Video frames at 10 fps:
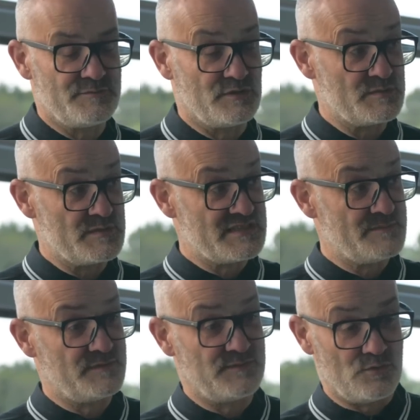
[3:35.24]
of all, as we
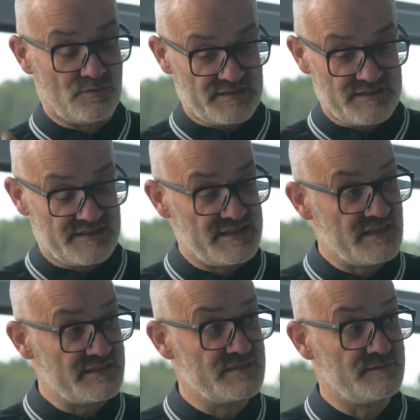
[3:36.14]
said before, the
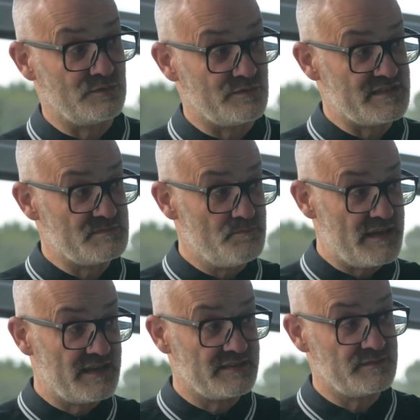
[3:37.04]
underfloor, these
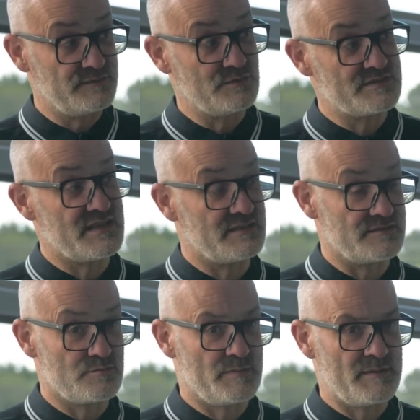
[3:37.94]
big underfloor
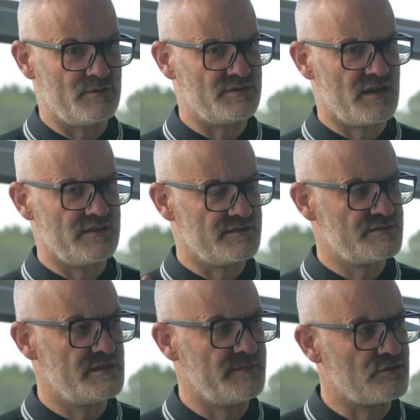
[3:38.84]
tunnels, what people are kind of
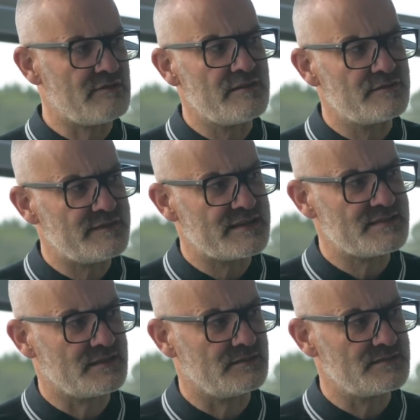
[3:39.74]
terming ground effect
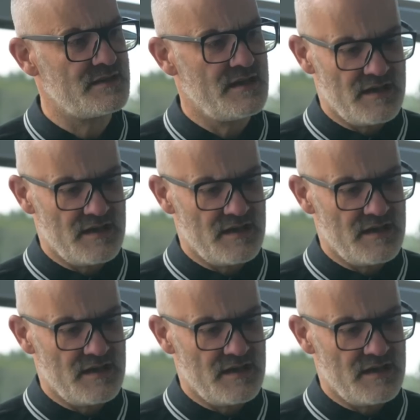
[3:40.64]
tunnels,